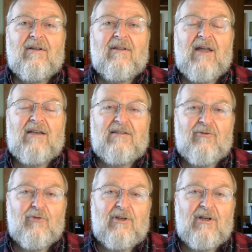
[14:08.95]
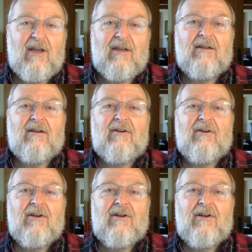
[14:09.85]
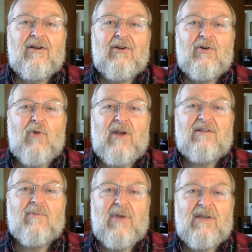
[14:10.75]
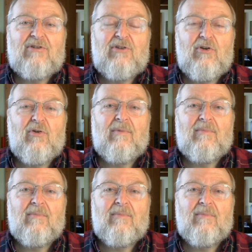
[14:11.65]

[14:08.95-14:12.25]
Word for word: That is it for today. Grace and peace to you.